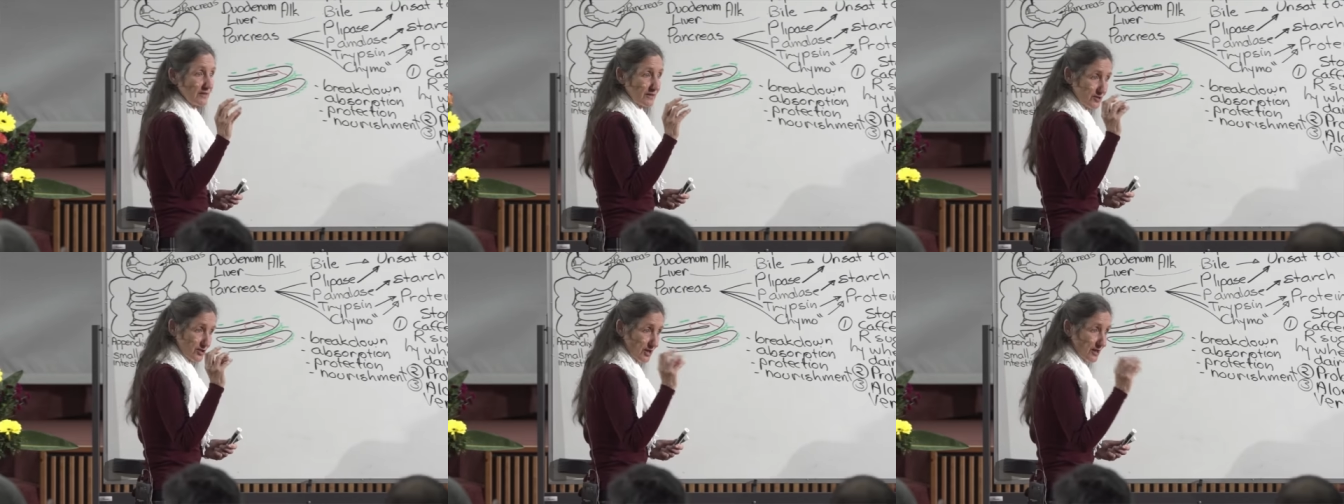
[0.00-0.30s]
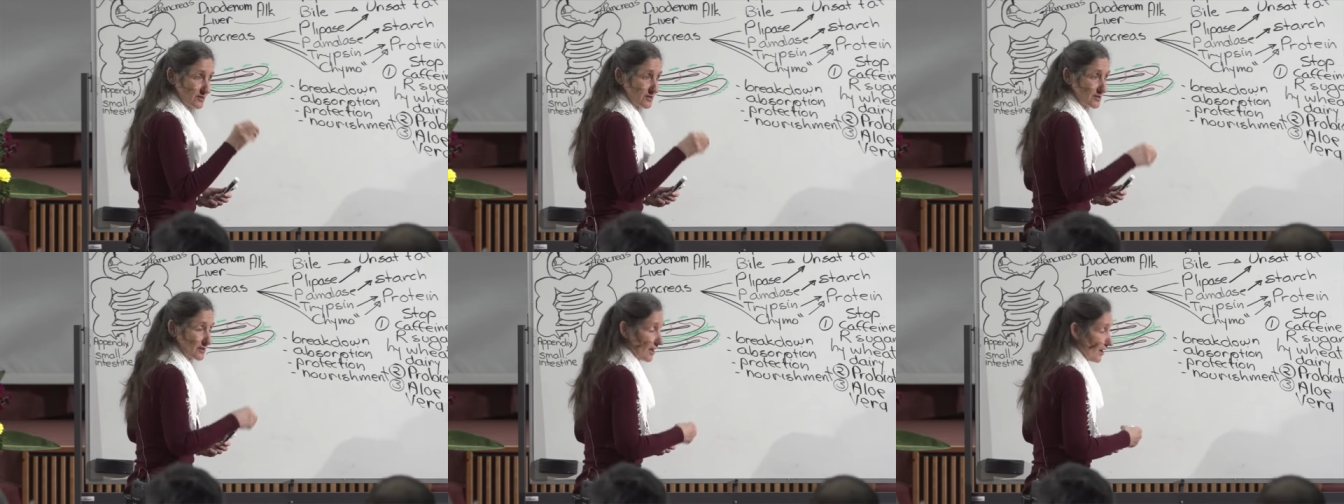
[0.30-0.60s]
it
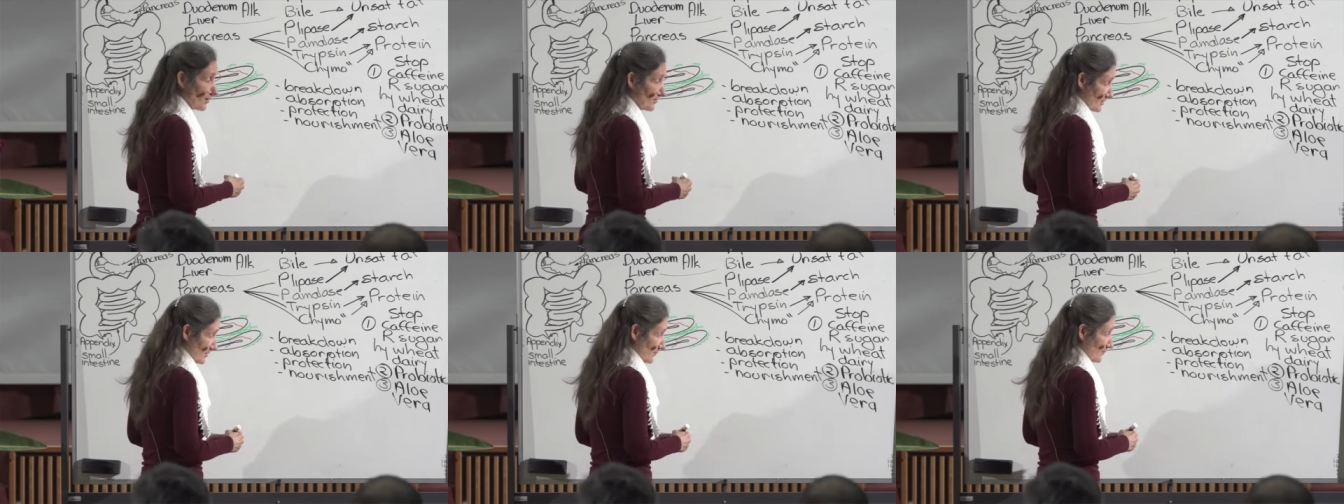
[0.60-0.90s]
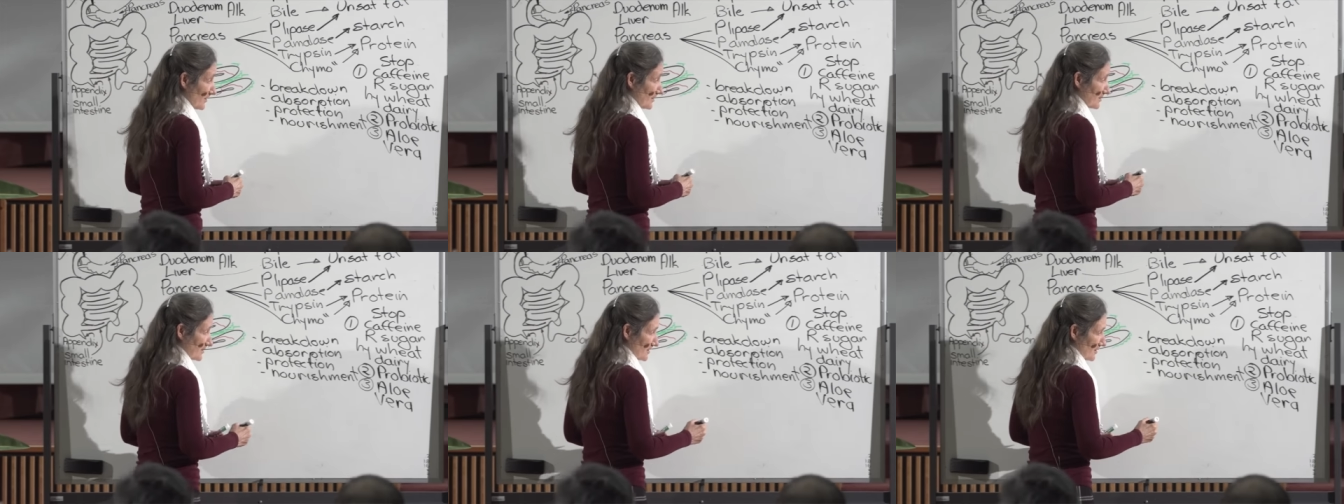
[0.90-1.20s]
just goes a
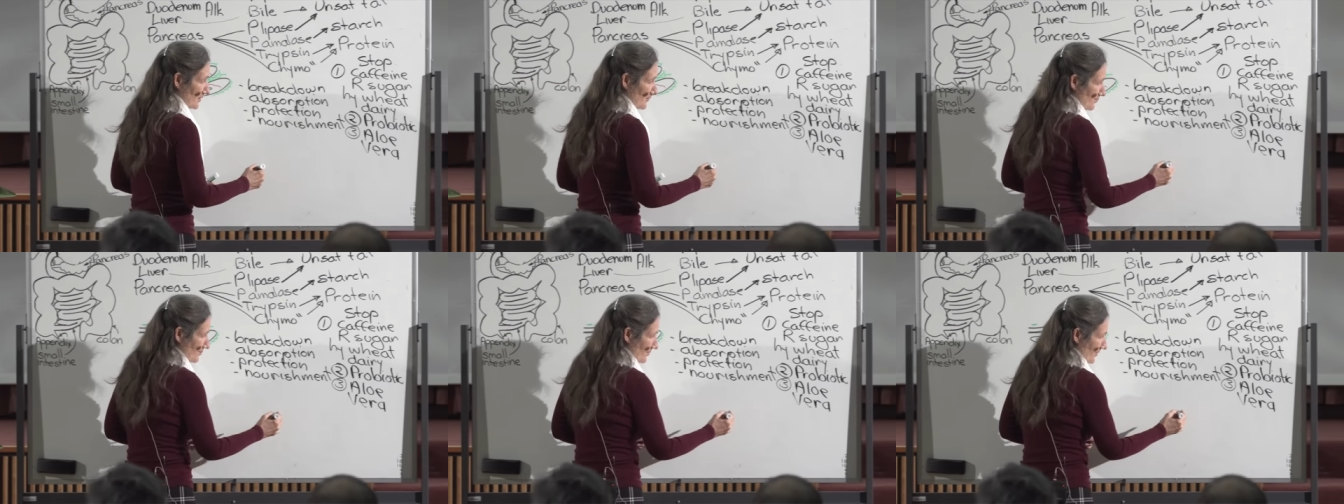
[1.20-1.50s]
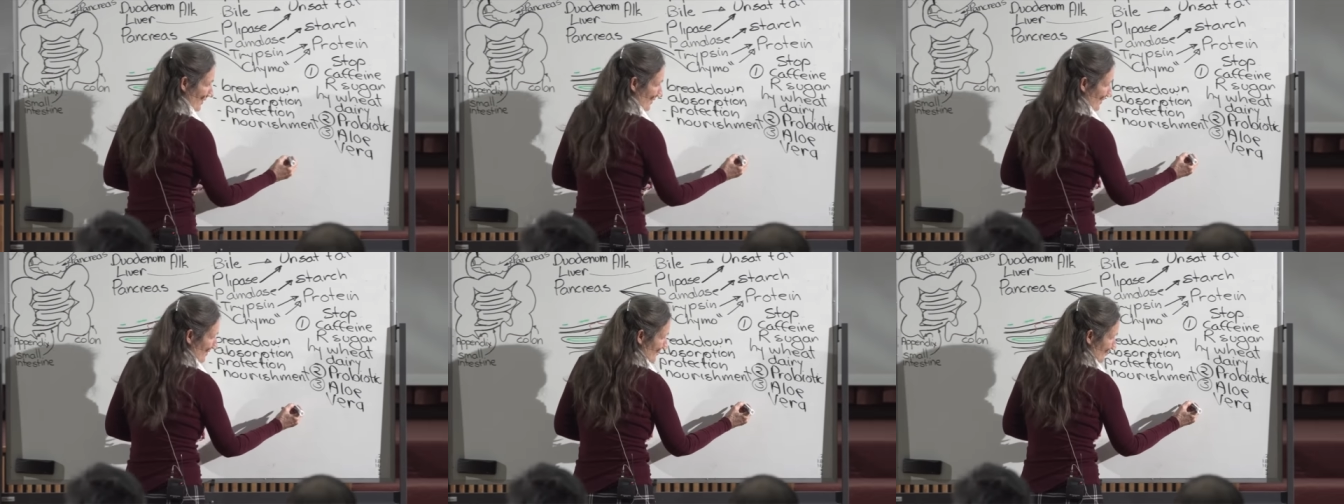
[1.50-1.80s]
bit
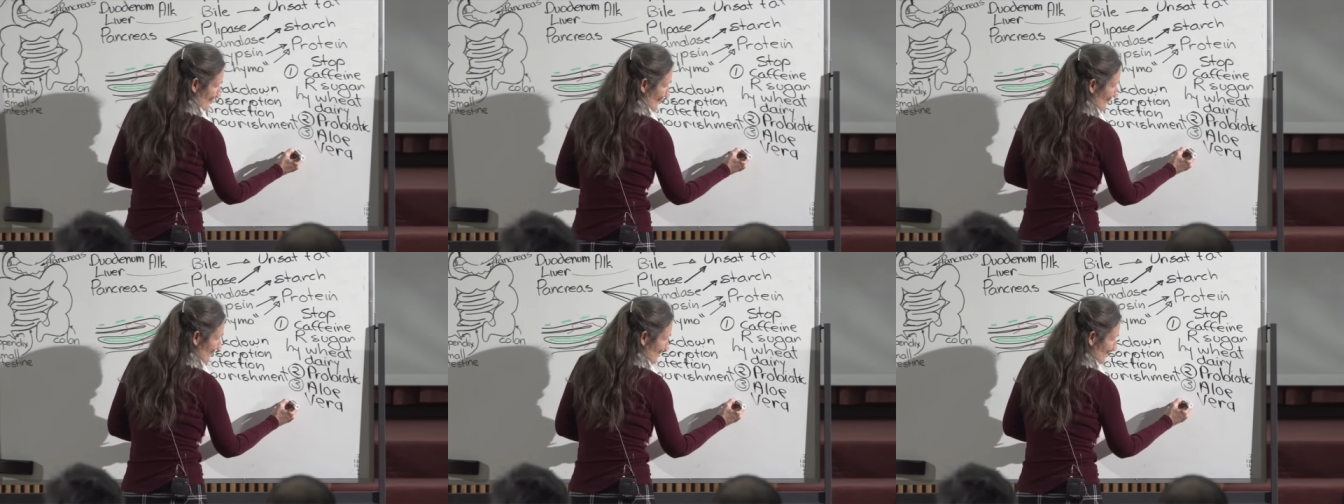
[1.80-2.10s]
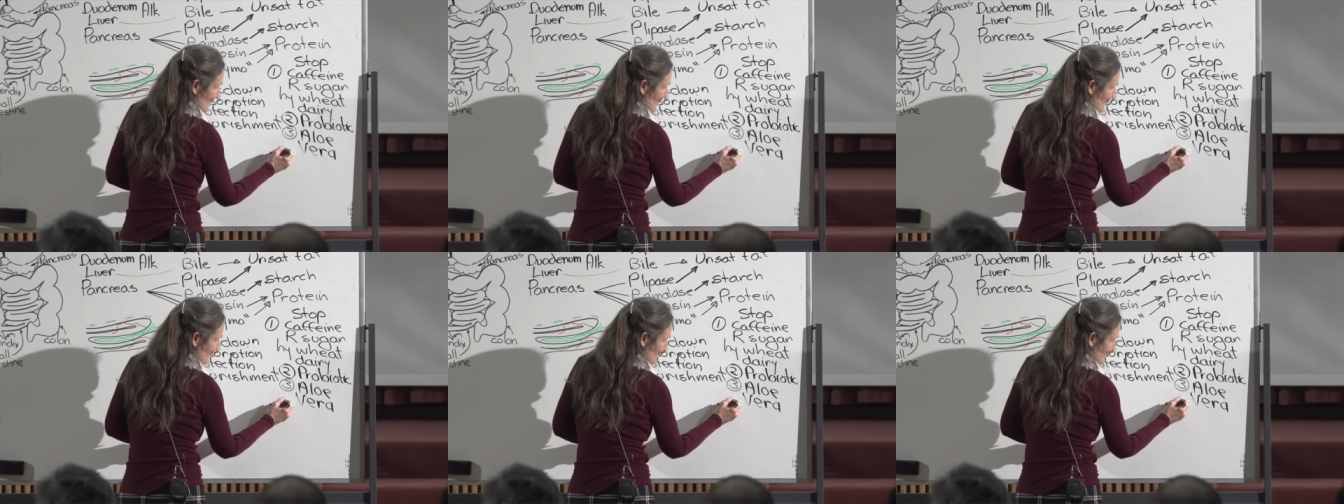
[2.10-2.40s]
slippery. It's called
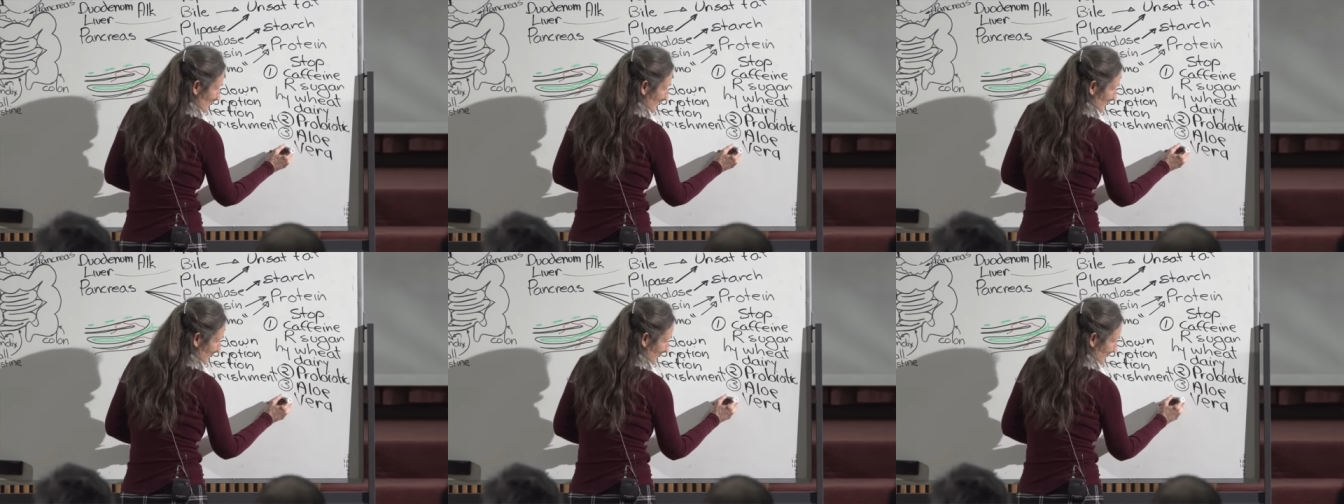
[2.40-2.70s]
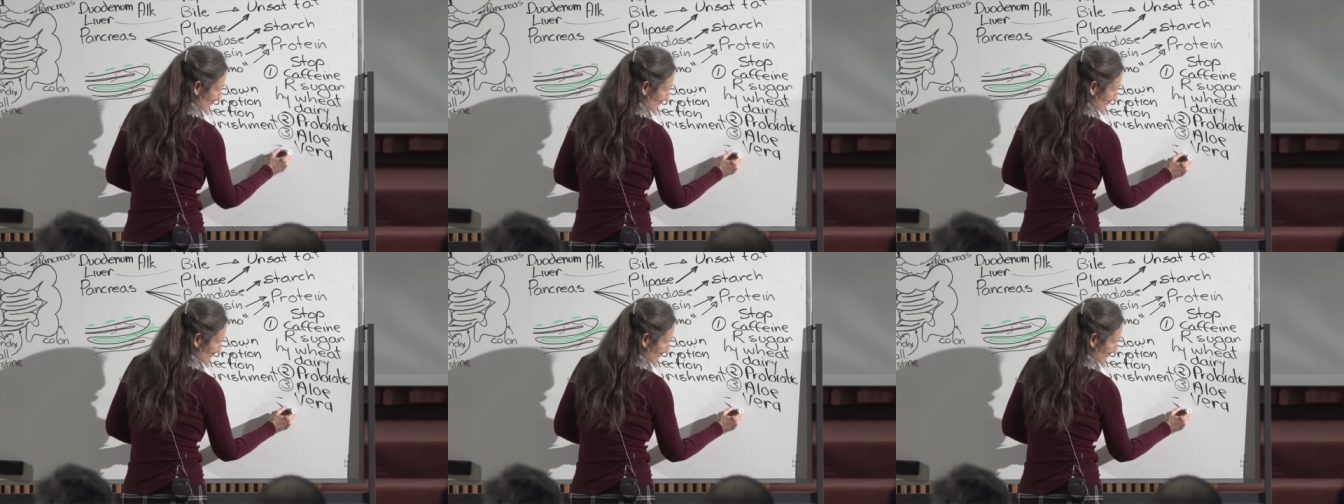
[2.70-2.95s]
slippery elm.